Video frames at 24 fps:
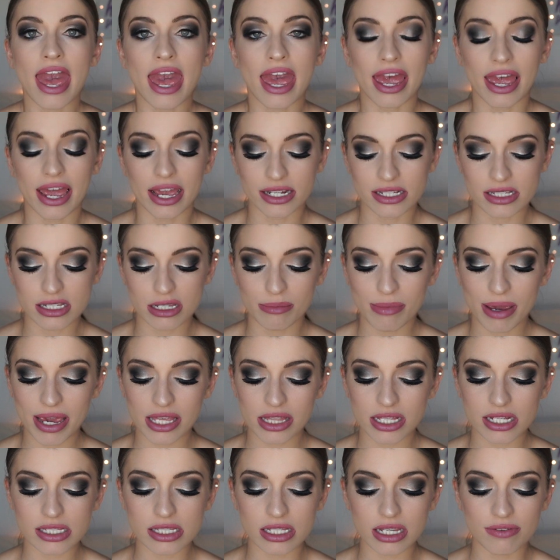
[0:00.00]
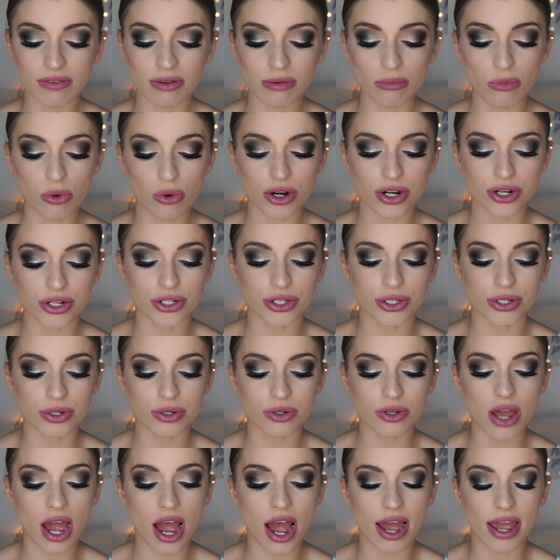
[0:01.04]
And to make this even more
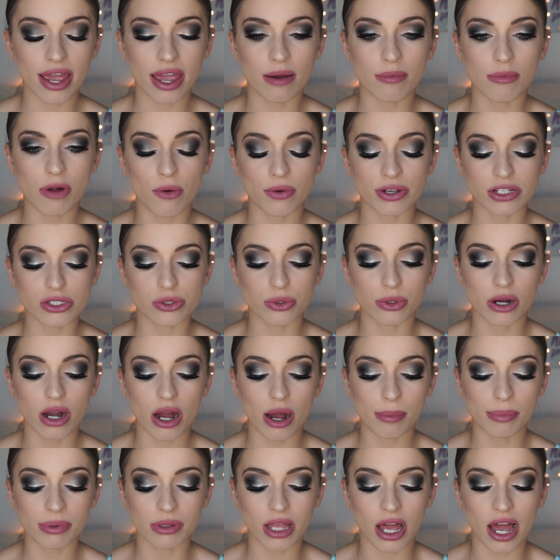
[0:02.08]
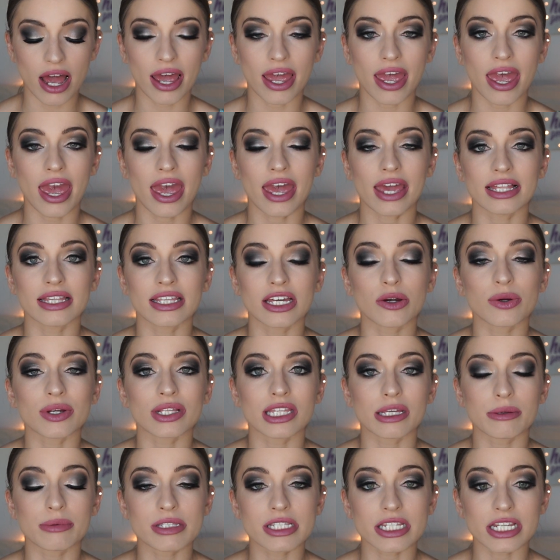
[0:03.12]
nude, I am going to apply a
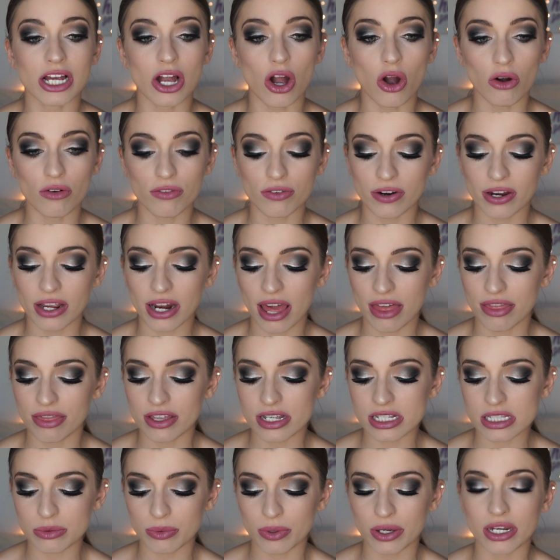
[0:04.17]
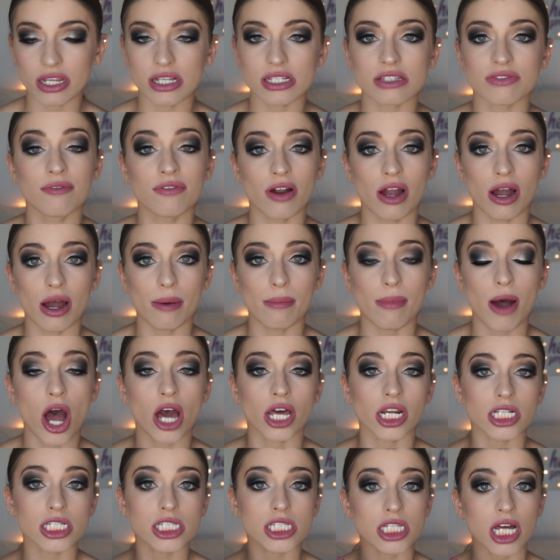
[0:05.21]
liquid lipstick over it. And this one is from
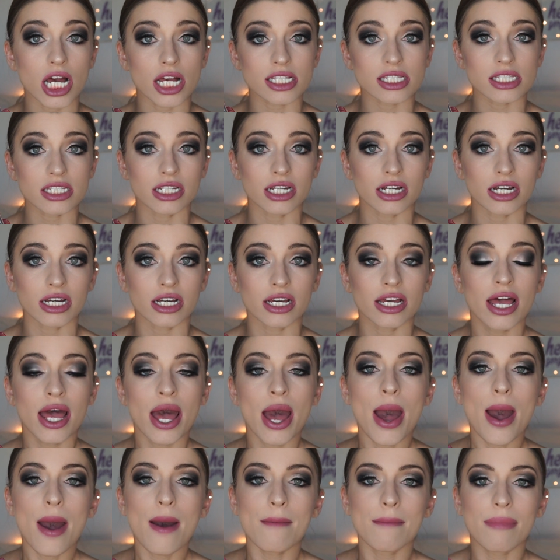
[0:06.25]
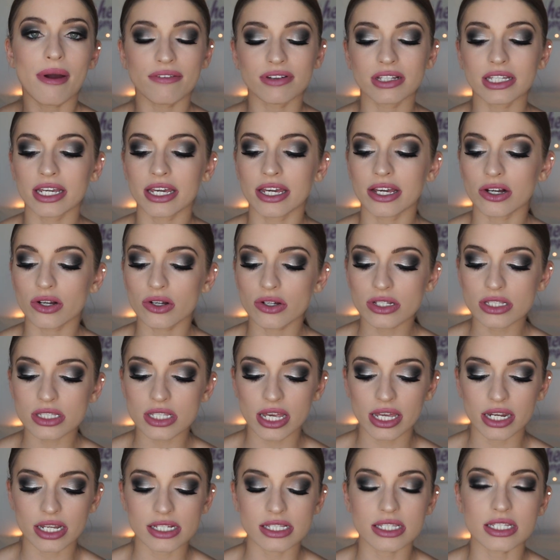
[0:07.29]
Anastasia Beverly Hills.
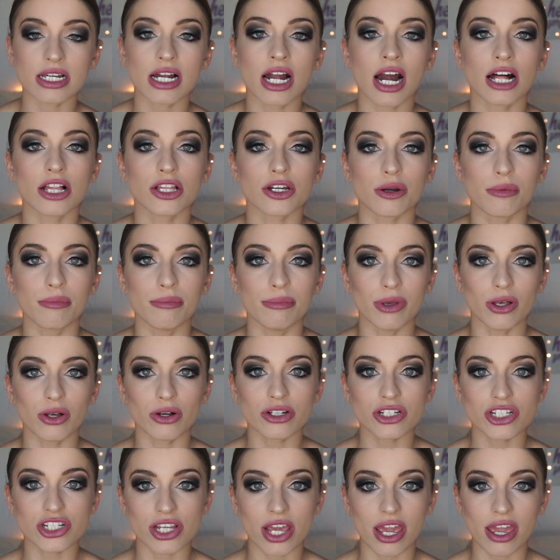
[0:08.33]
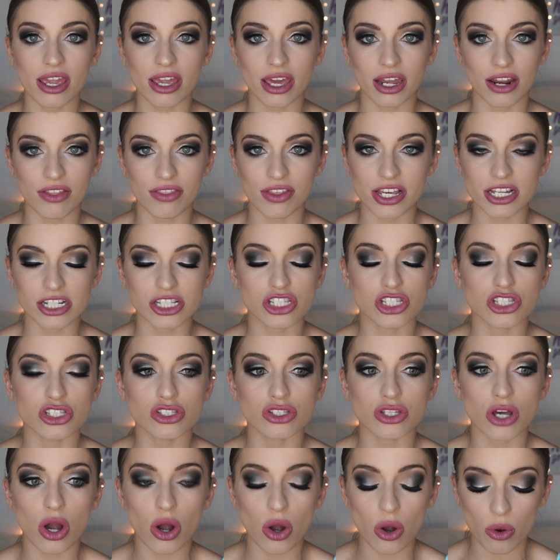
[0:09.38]
It is the color Milkshake, and I think it's
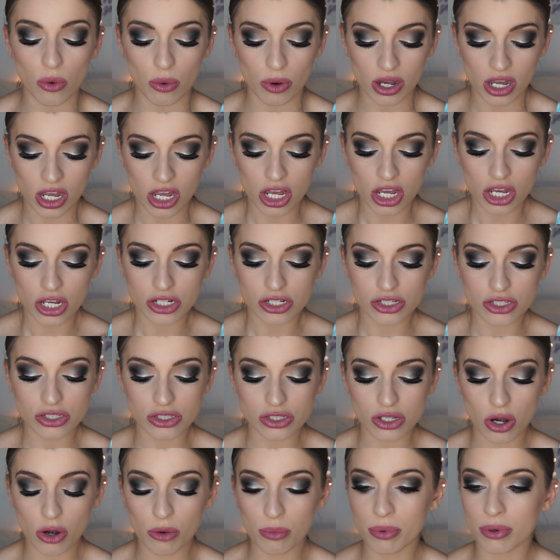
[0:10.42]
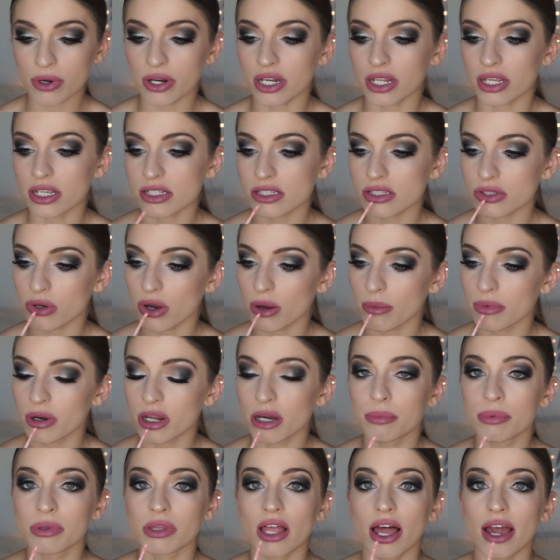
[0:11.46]
so, so pretty. So I'm going
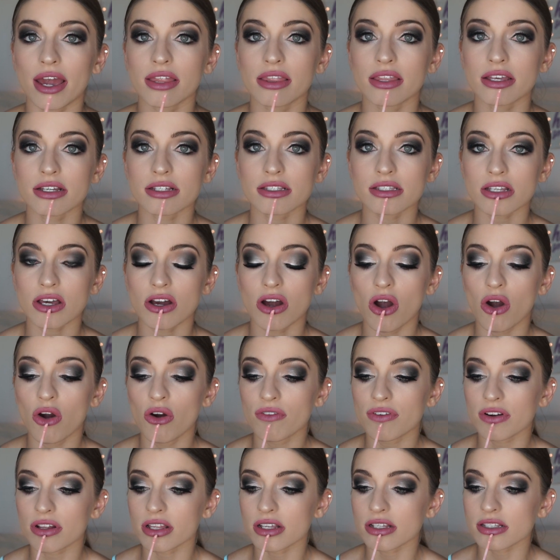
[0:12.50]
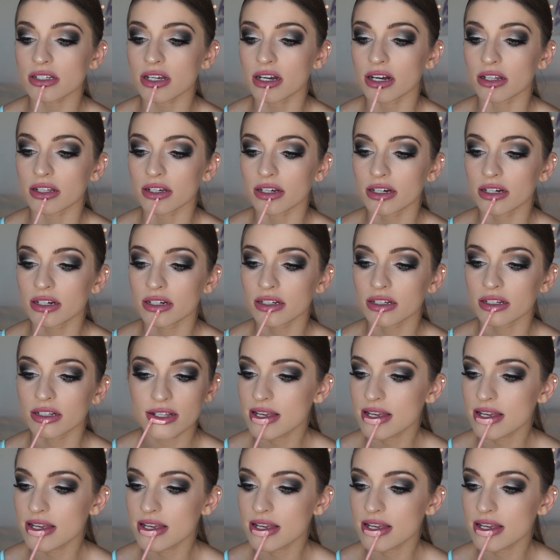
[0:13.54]
to apply this over this color.